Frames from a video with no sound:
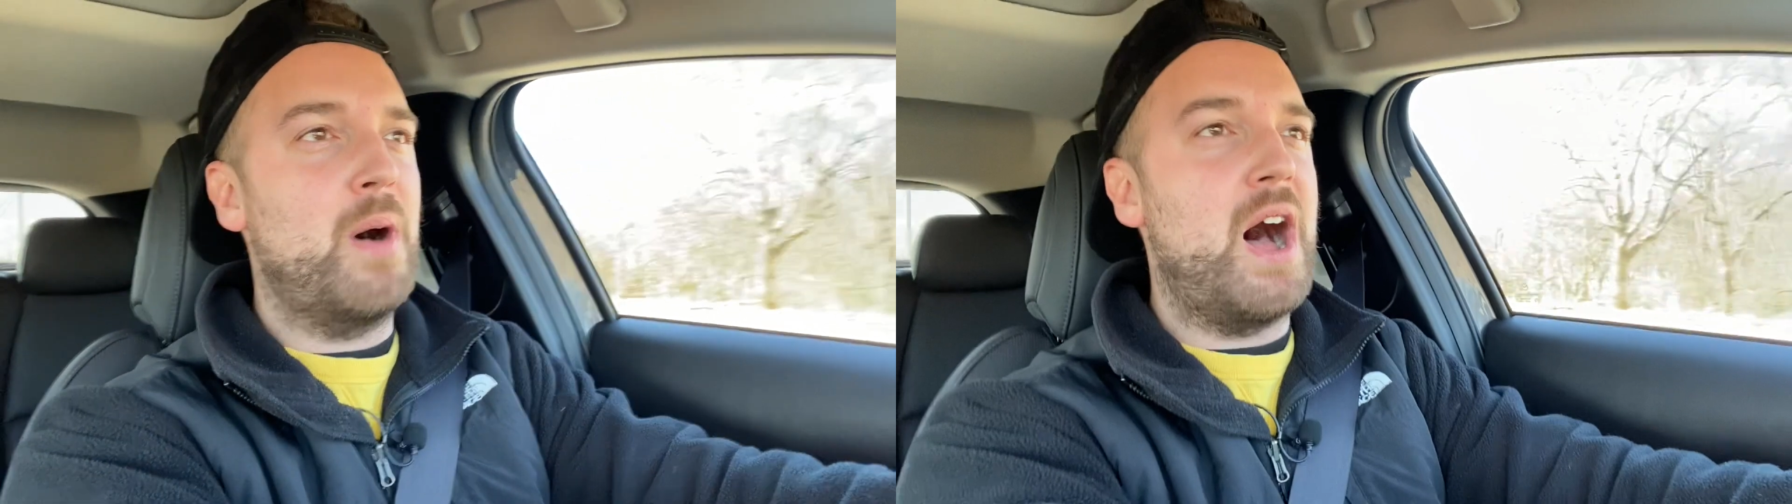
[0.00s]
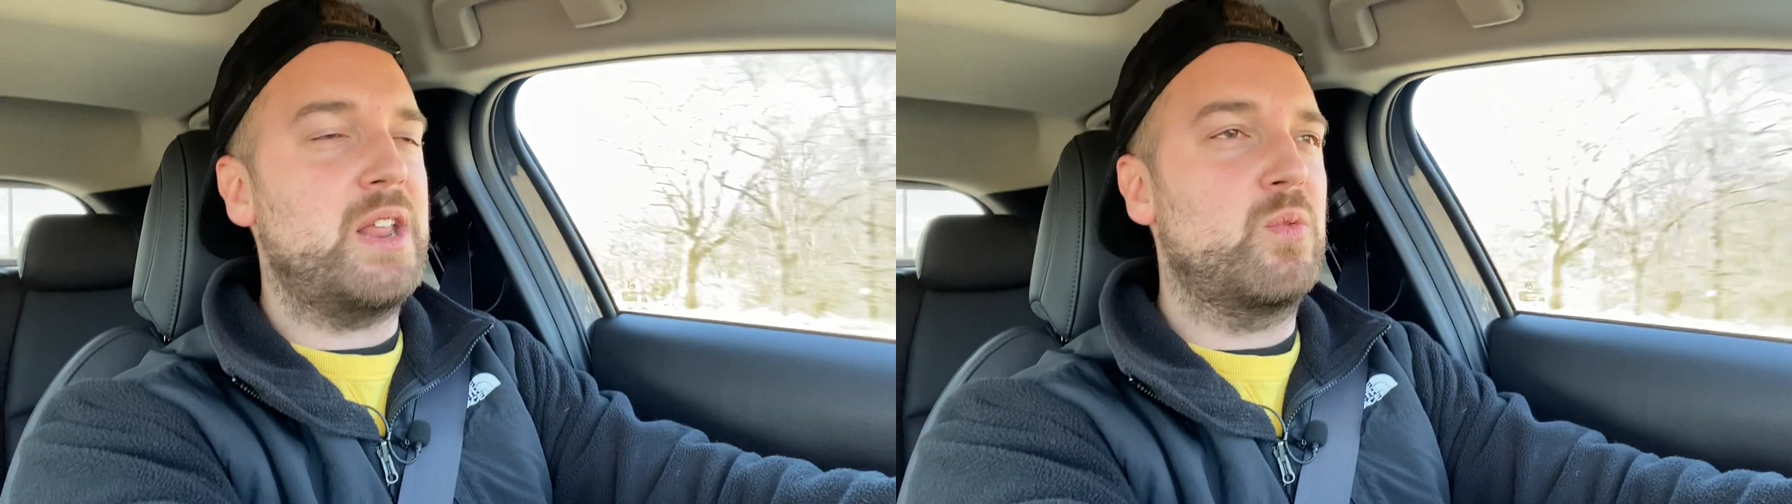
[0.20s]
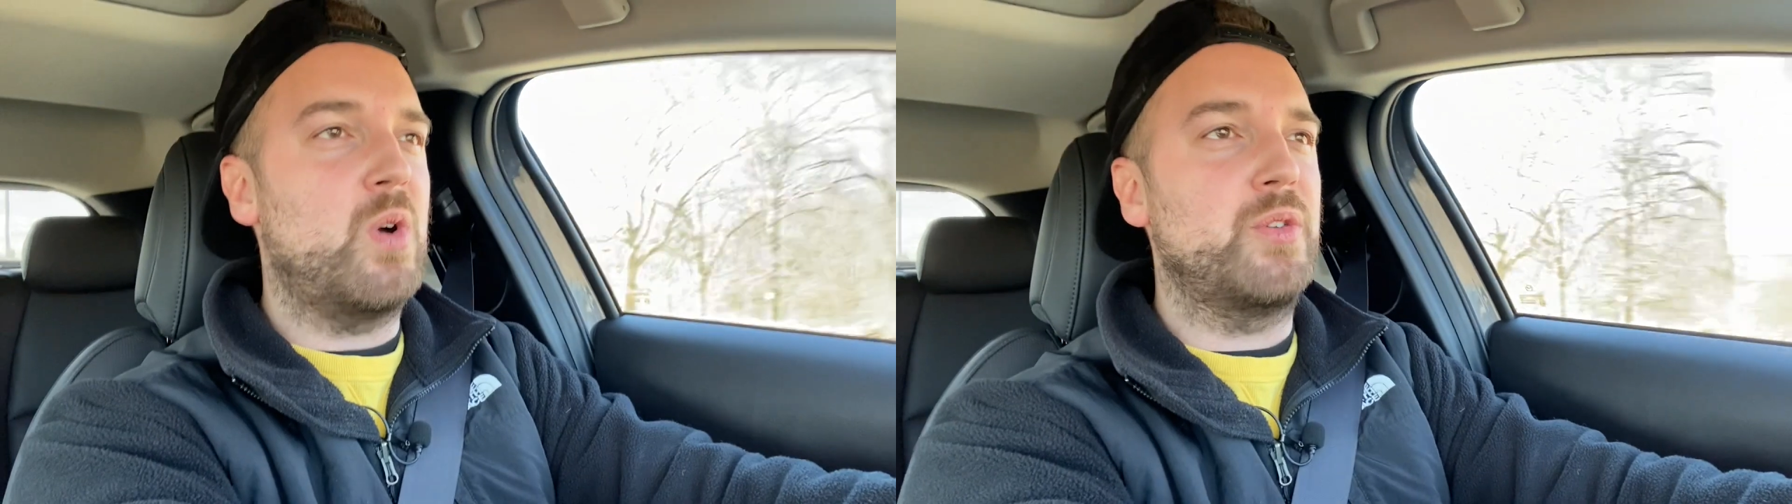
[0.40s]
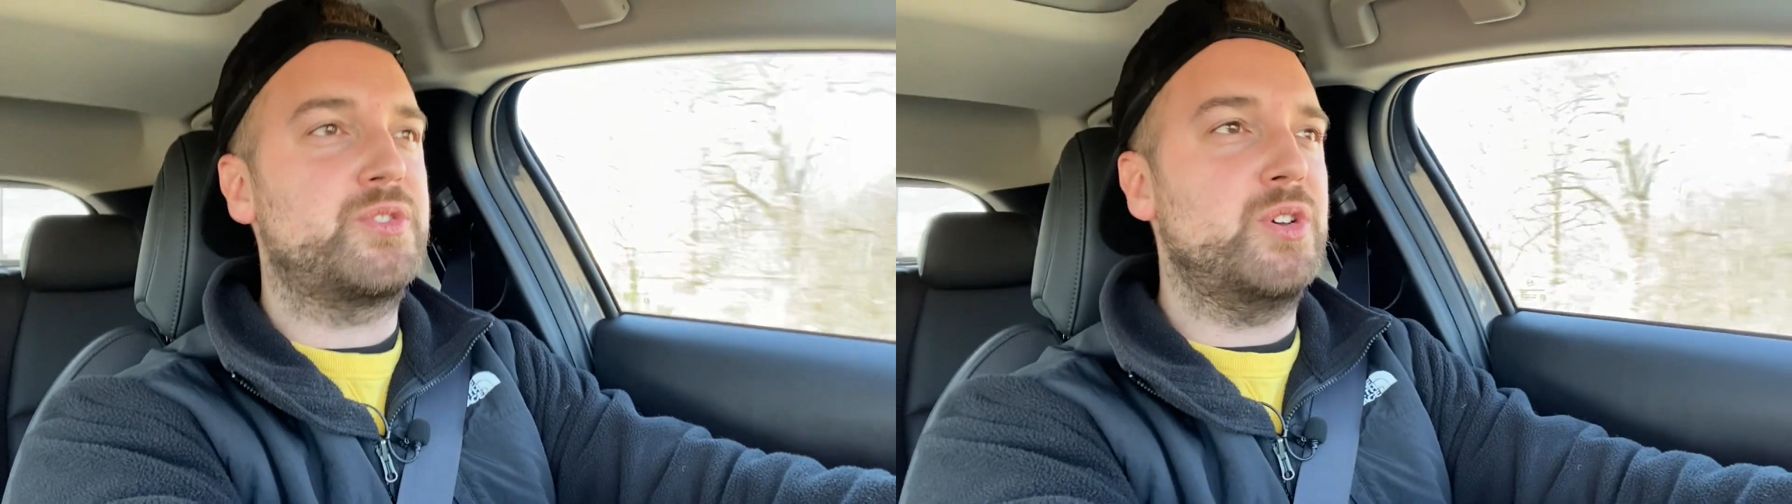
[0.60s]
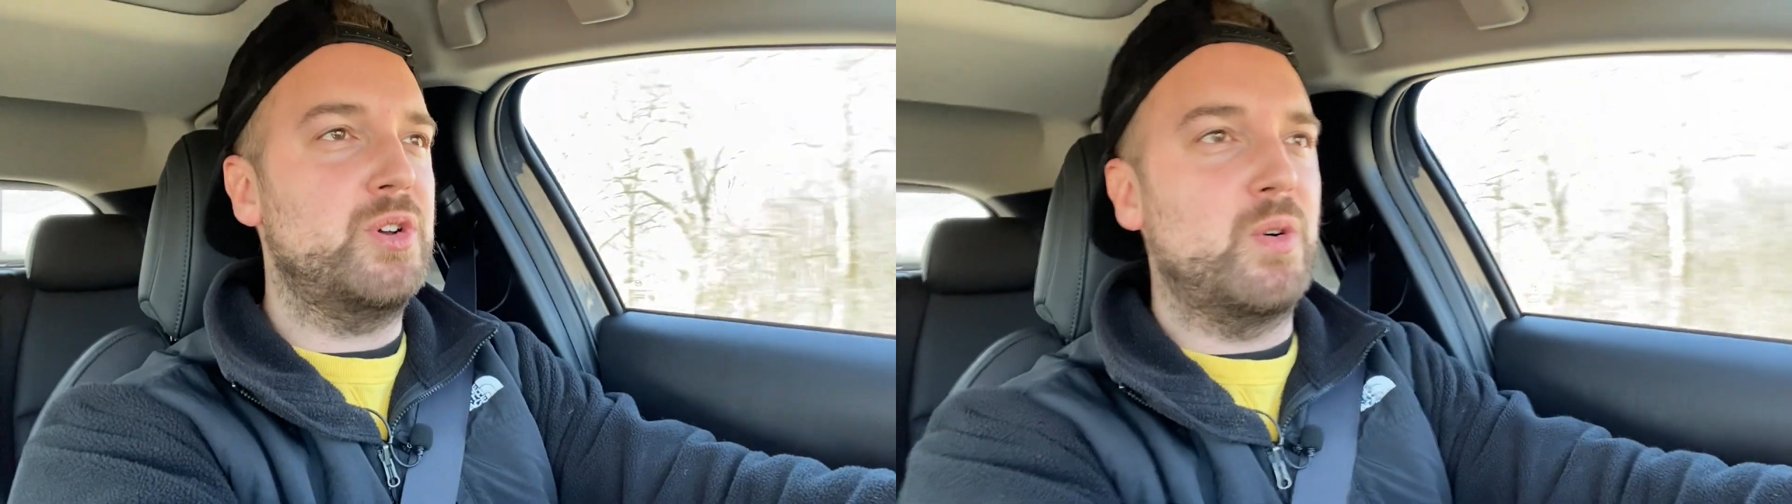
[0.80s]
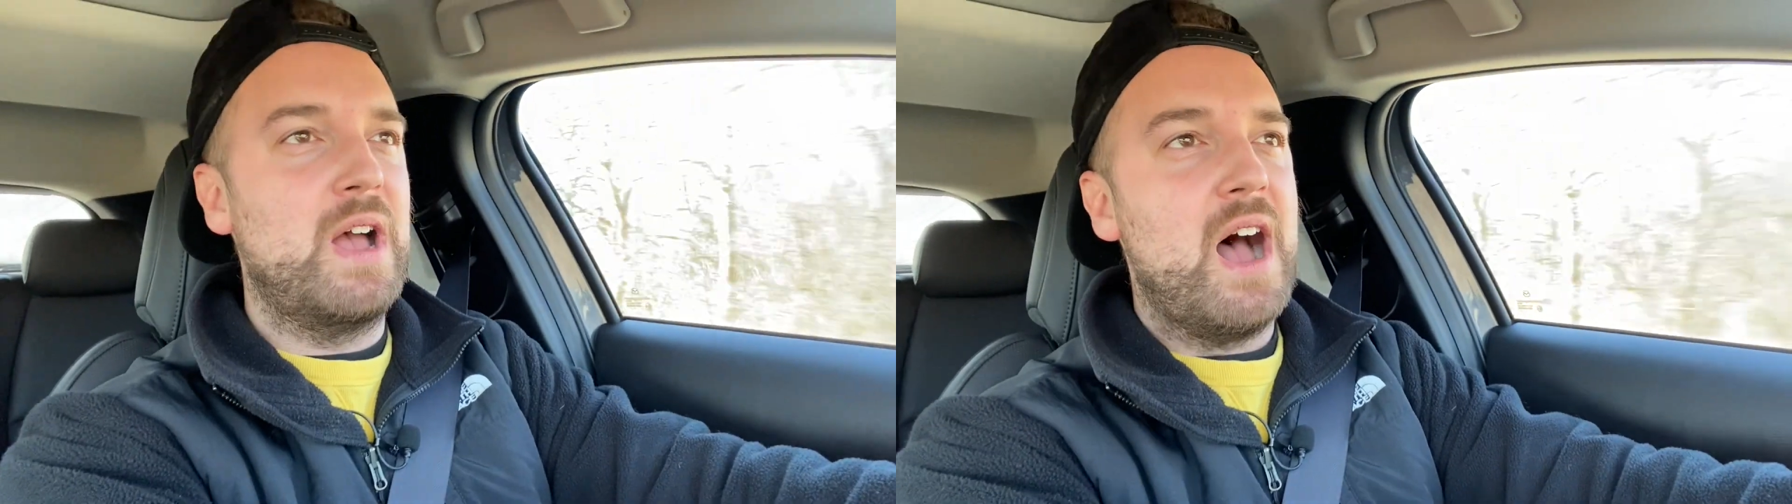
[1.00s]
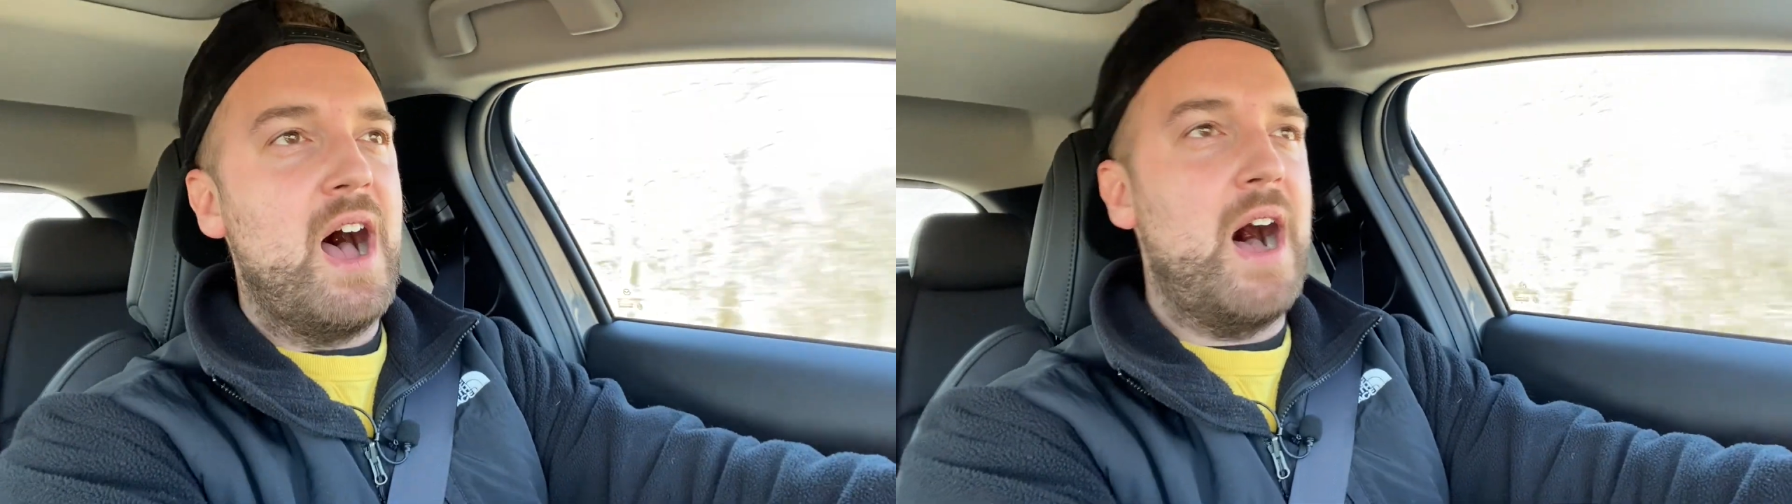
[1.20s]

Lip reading: body roll too.